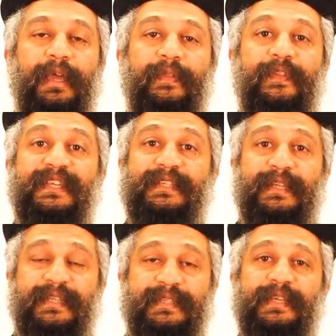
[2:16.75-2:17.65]
This
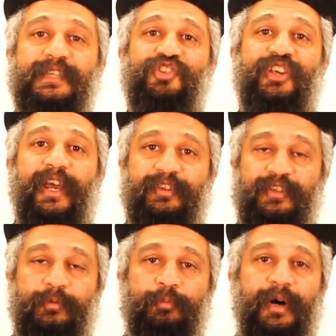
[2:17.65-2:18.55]
list is checked
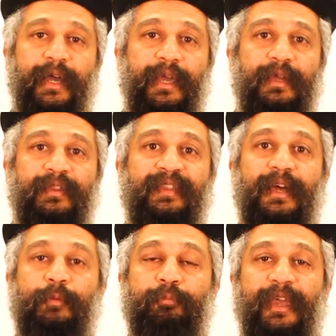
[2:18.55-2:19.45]
by
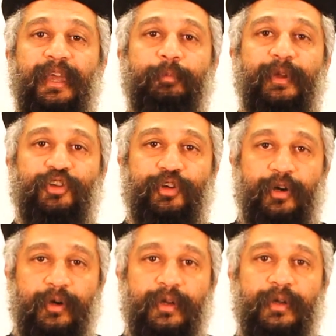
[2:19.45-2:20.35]
the Mayor
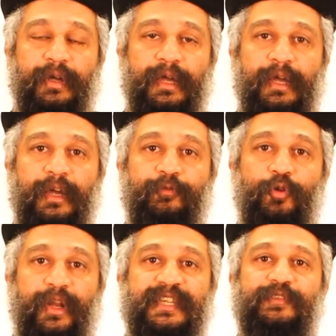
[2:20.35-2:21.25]
Patriarch
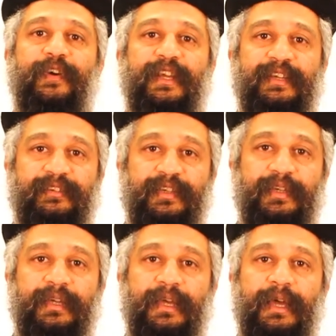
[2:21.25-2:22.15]
for its validity,
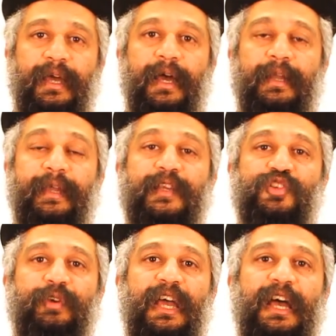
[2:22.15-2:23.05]
and hence
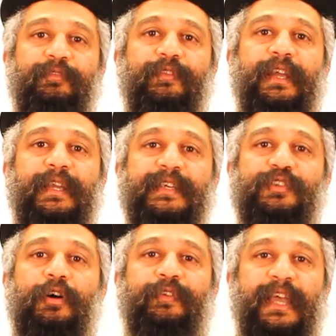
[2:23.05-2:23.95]
we have a list
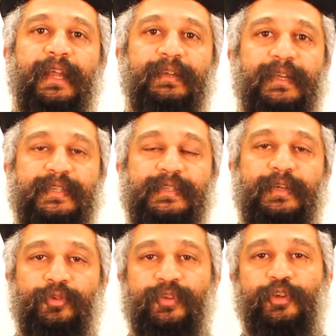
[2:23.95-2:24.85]
of candidates
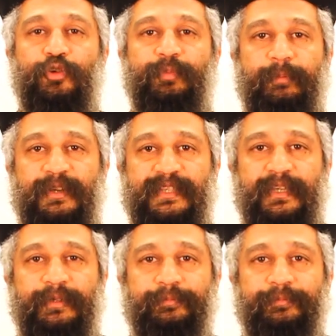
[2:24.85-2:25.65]
to the new papacy.